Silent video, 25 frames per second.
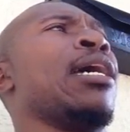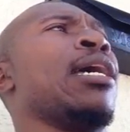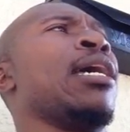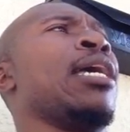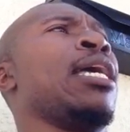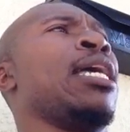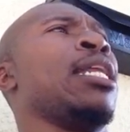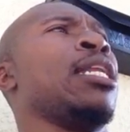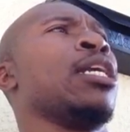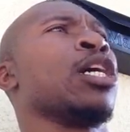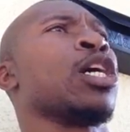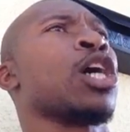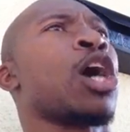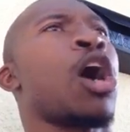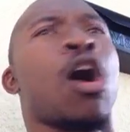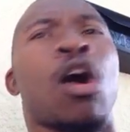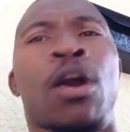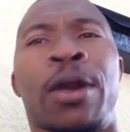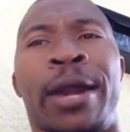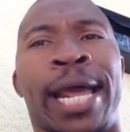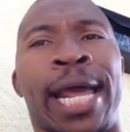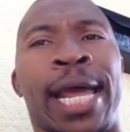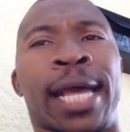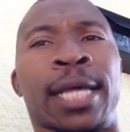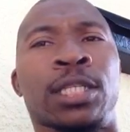in a
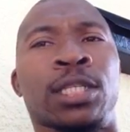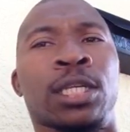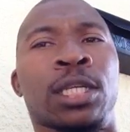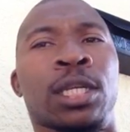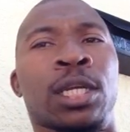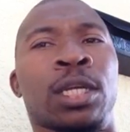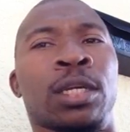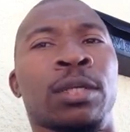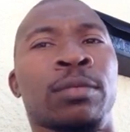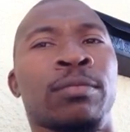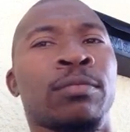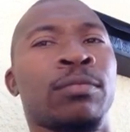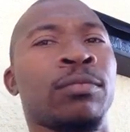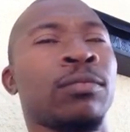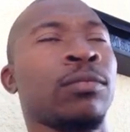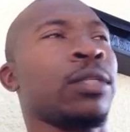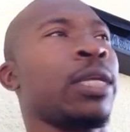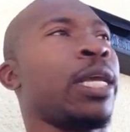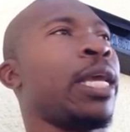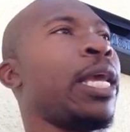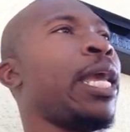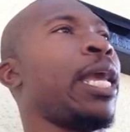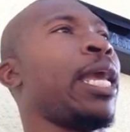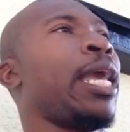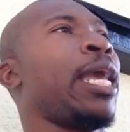car accident,
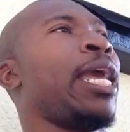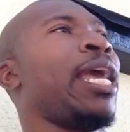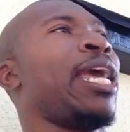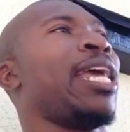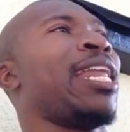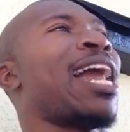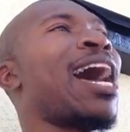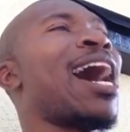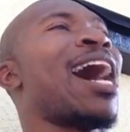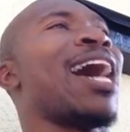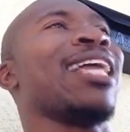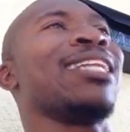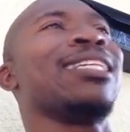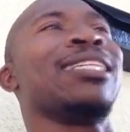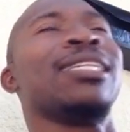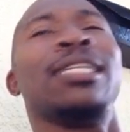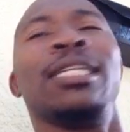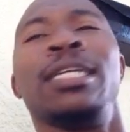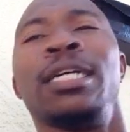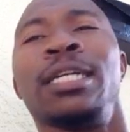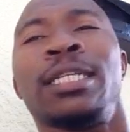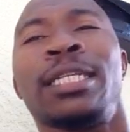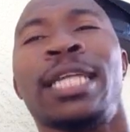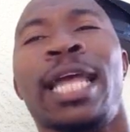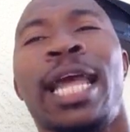and I
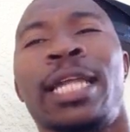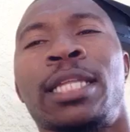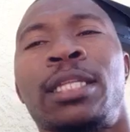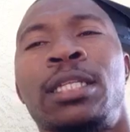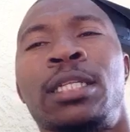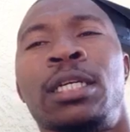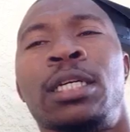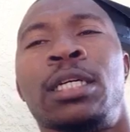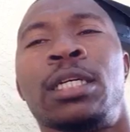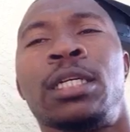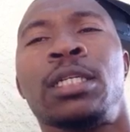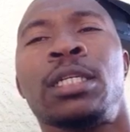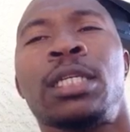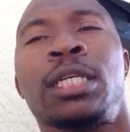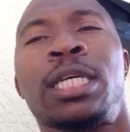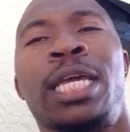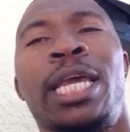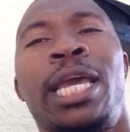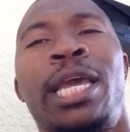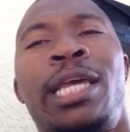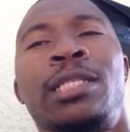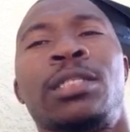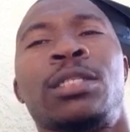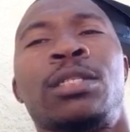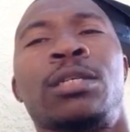looked at the
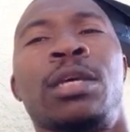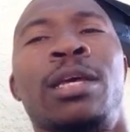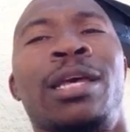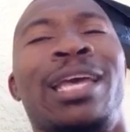kid's